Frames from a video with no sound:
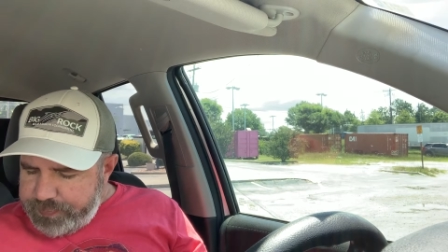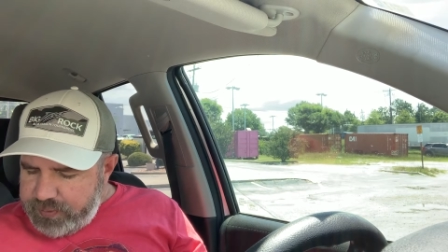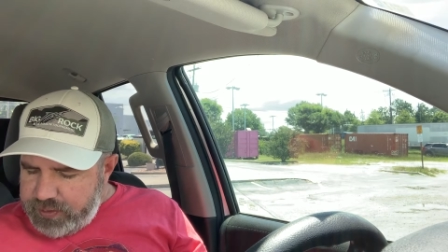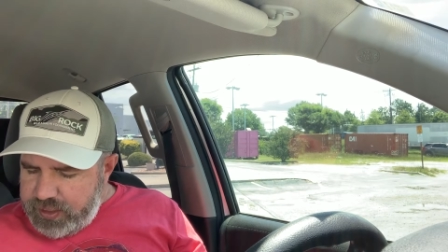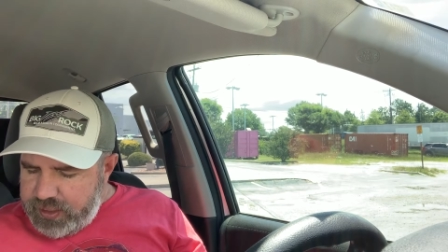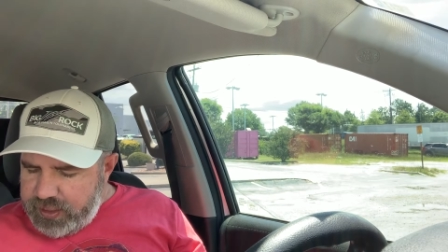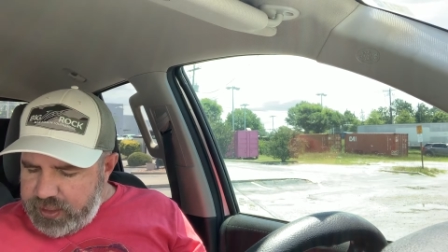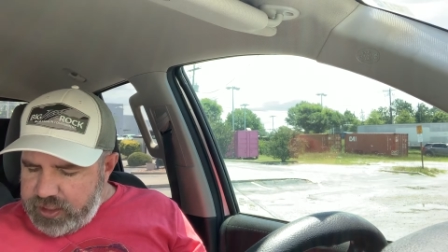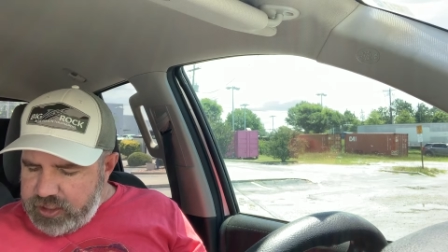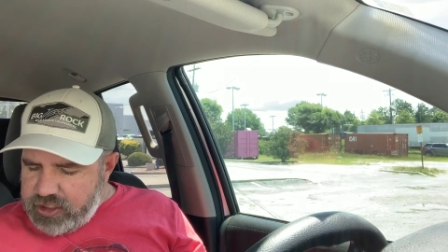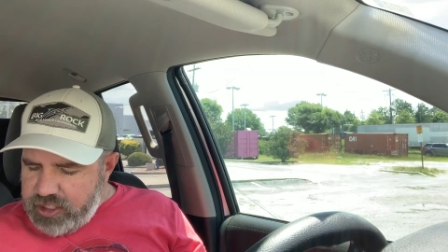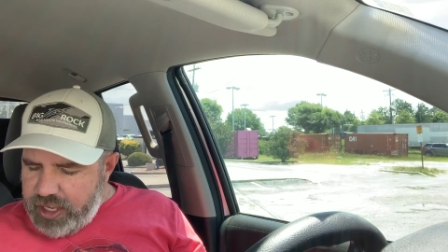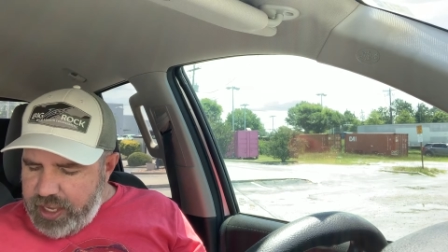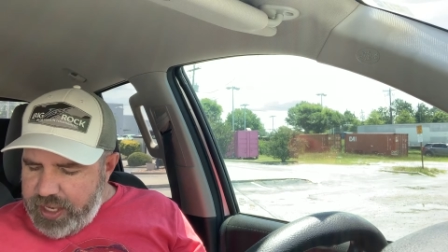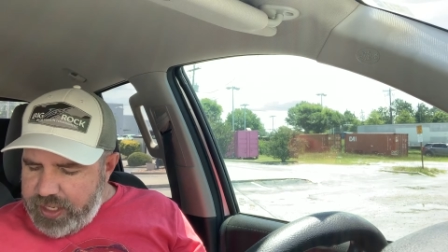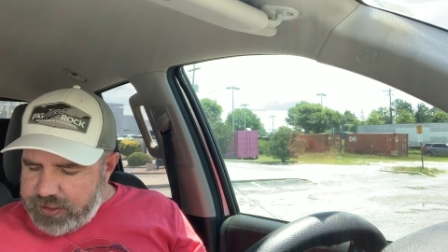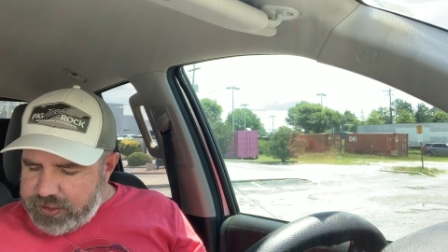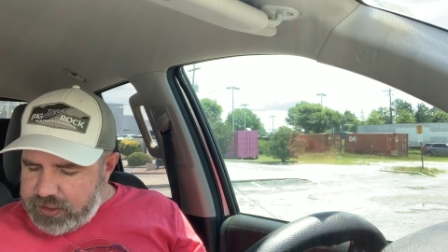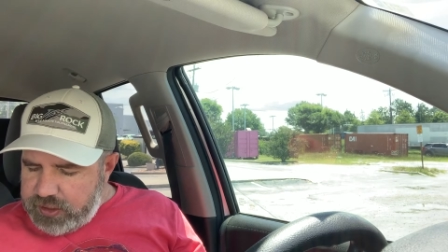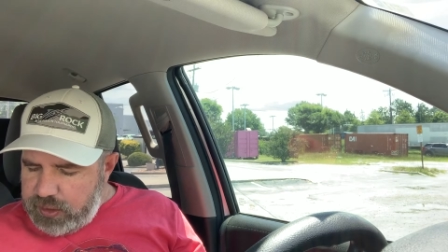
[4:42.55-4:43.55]
Get a
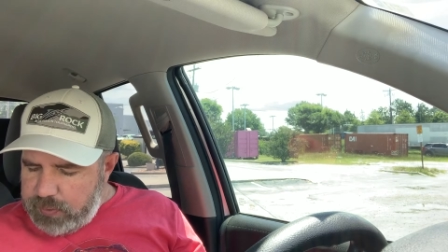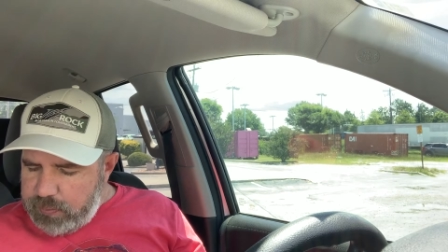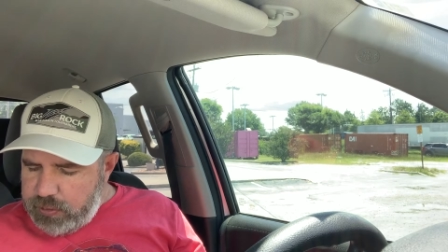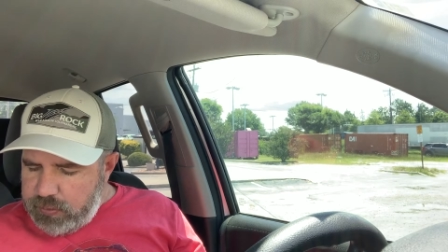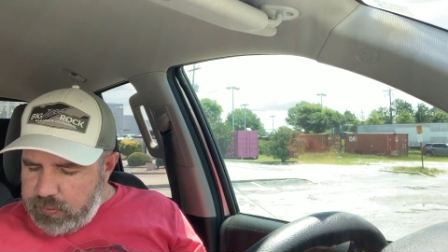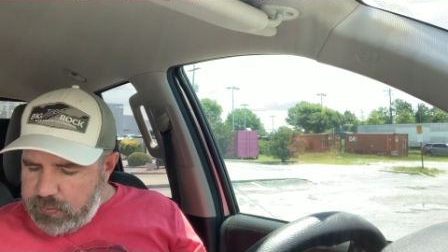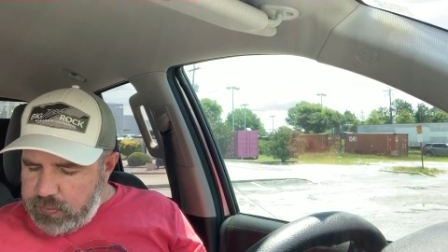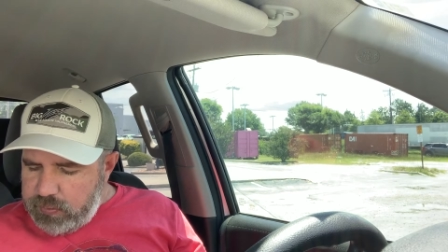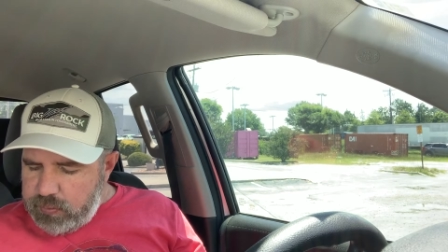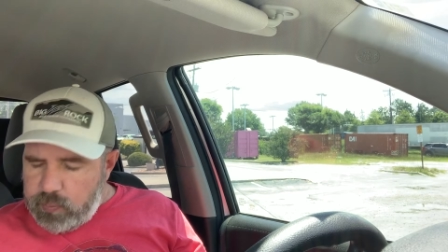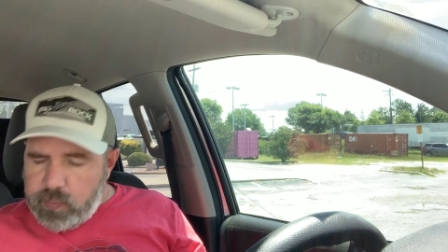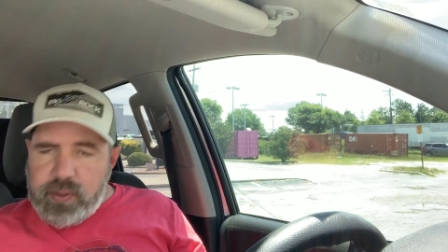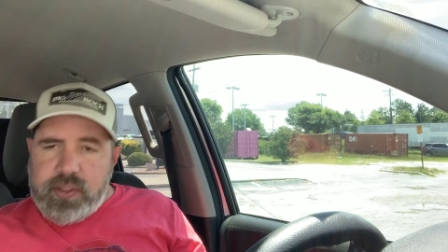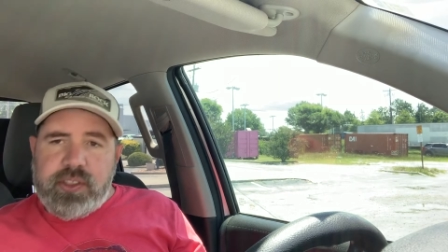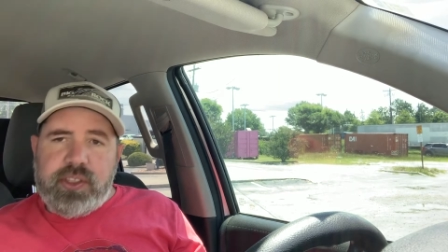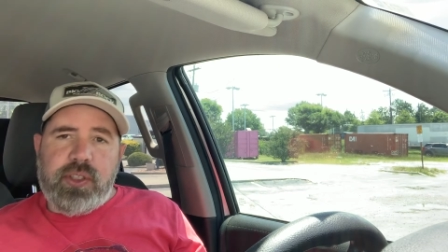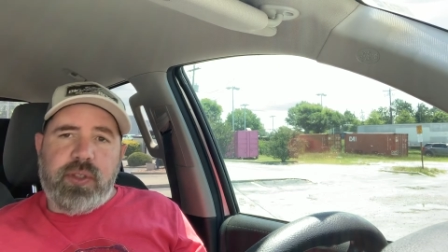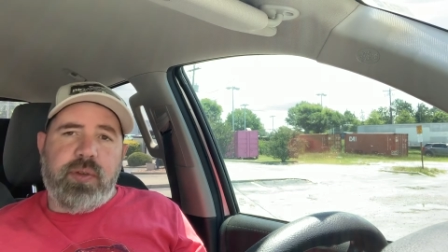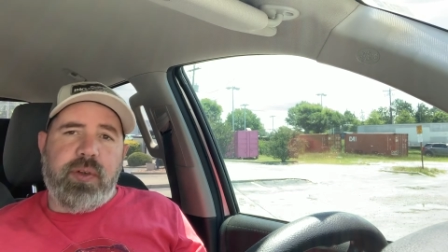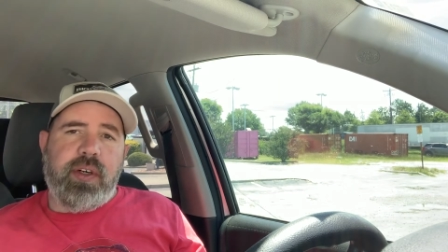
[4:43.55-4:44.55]
cash symbol
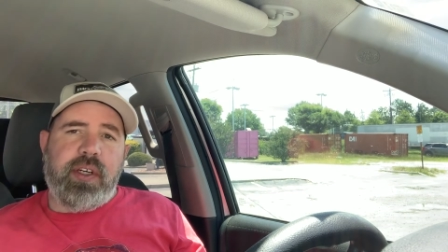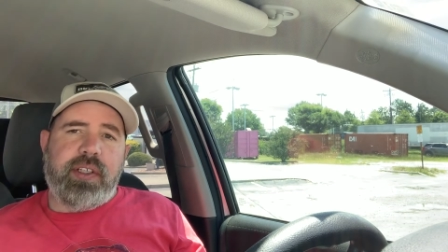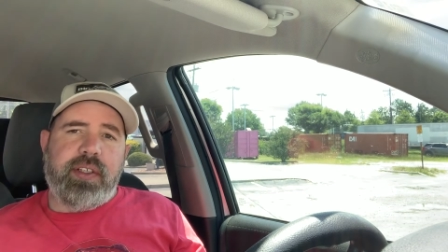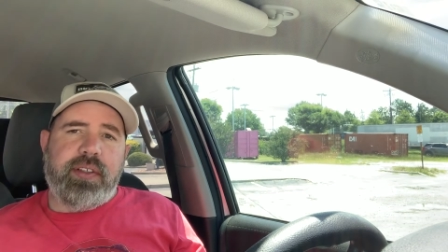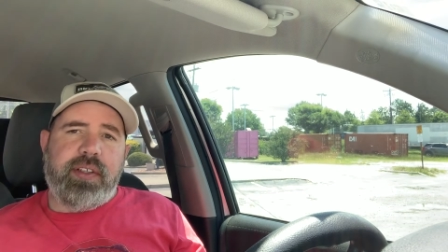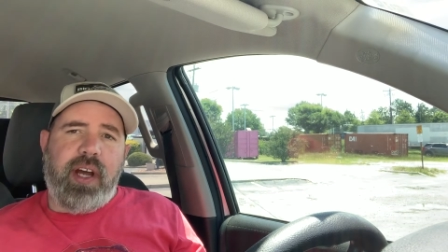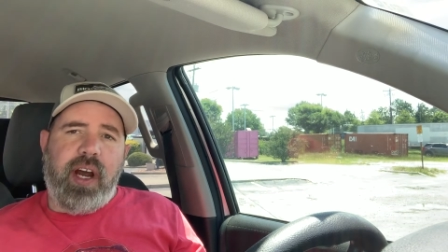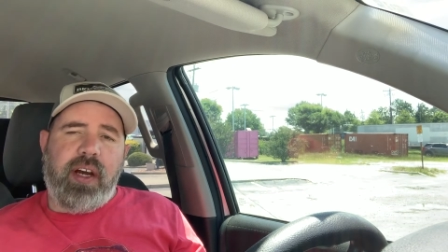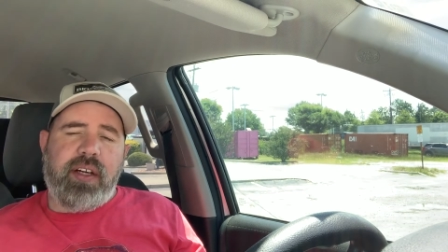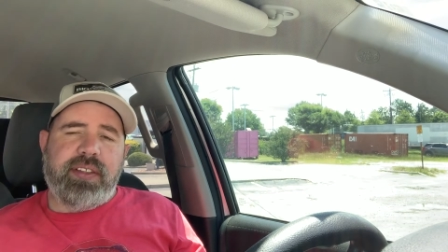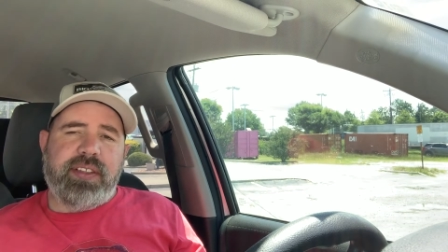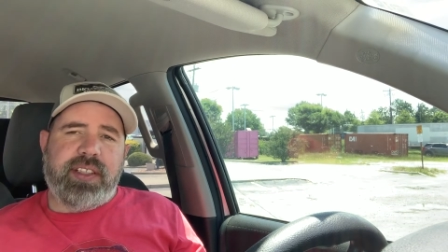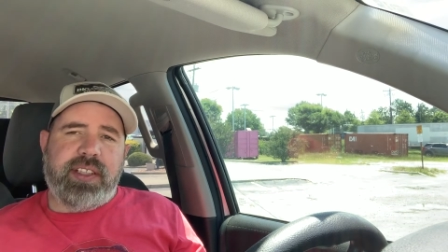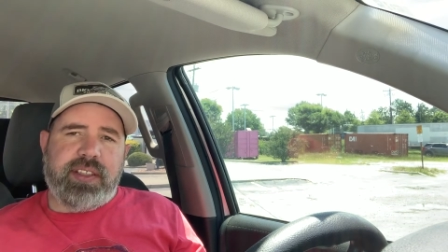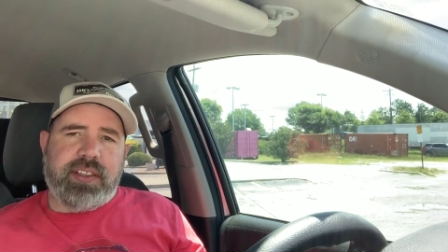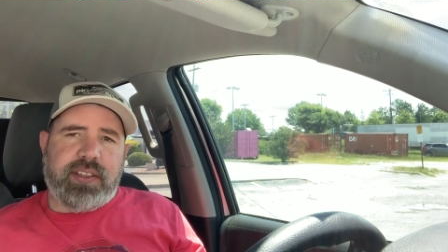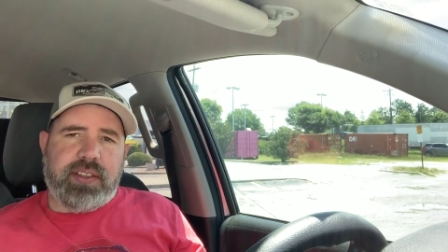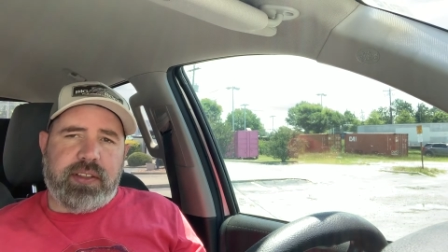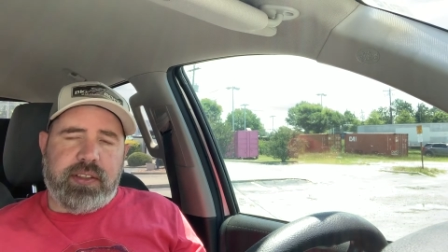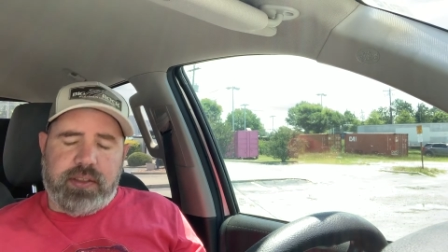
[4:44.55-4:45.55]
when $200
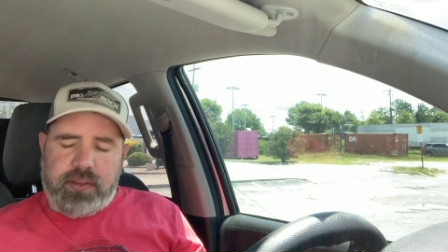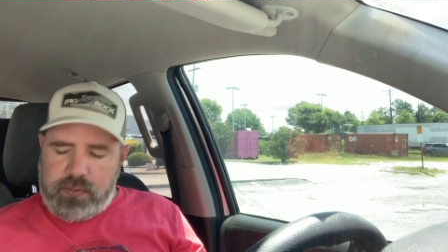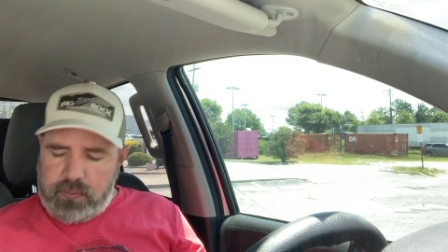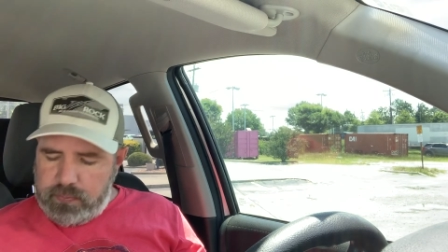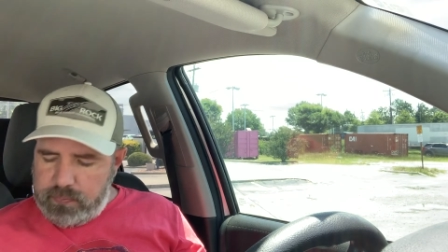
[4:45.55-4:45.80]
instantly.